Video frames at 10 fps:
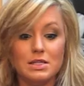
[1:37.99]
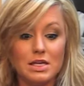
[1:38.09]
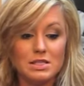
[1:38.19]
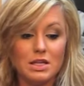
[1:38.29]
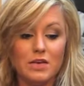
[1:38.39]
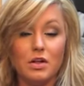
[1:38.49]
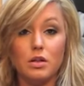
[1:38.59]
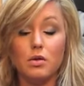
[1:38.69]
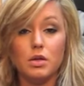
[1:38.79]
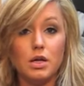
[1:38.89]
It doesn't leave
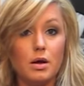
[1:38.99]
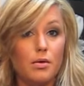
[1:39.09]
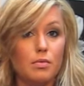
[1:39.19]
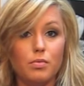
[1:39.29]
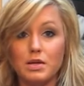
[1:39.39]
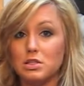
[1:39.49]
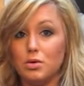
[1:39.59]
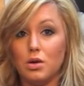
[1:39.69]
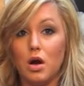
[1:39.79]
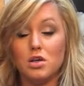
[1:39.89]
a
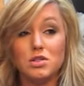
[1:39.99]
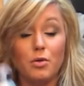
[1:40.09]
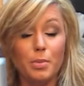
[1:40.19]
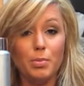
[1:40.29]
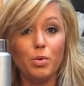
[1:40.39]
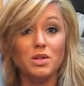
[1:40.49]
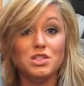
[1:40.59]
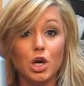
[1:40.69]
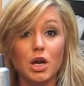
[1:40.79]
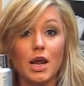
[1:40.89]
residue at all, so people with
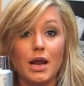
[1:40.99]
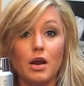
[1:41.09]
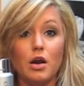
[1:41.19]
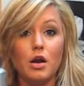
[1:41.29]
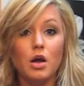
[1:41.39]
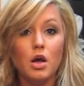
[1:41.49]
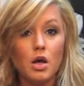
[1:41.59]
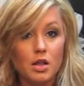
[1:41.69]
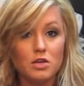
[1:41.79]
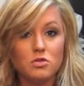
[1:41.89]
dark hair,
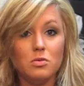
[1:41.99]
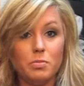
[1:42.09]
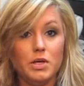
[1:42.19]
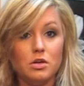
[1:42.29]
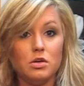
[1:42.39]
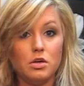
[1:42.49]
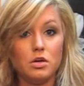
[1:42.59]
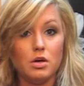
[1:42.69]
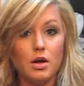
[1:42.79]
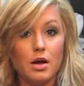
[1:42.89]
this should be
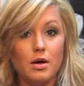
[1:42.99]
your